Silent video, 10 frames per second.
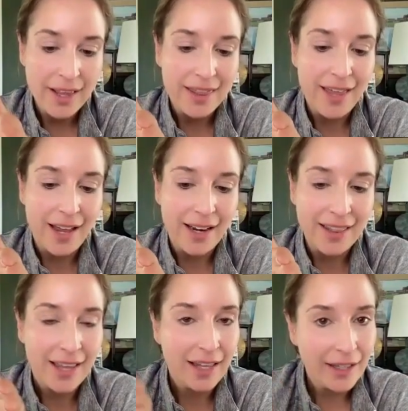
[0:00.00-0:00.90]
then
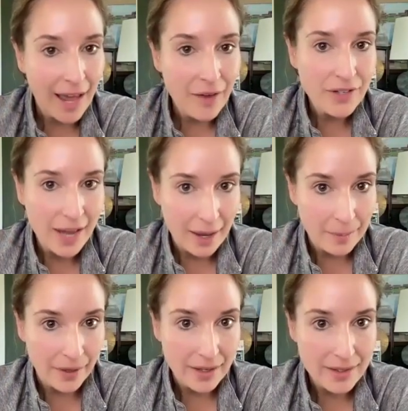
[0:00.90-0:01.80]
they left
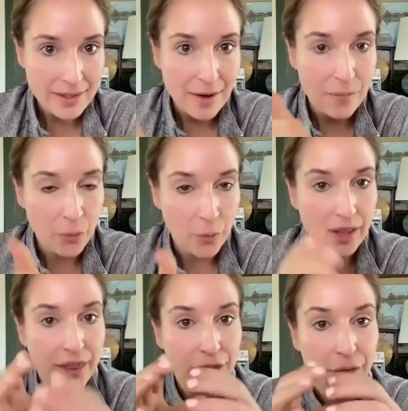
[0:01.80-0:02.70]
campus
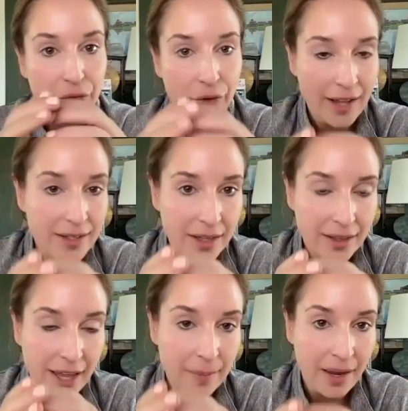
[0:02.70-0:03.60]
with the friends that
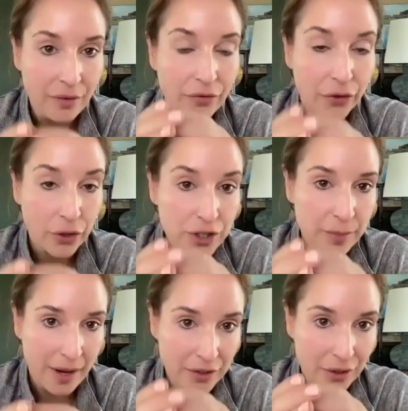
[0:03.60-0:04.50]
they made first
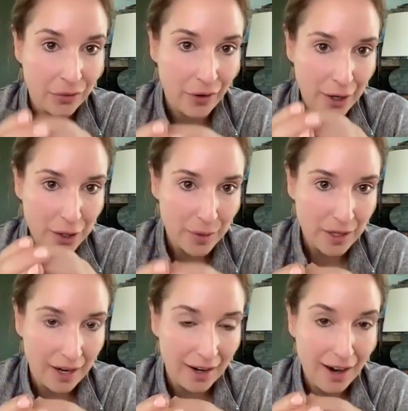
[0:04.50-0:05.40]
semester freshman
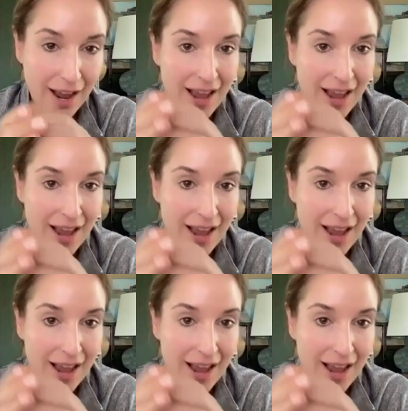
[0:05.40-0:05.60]
year.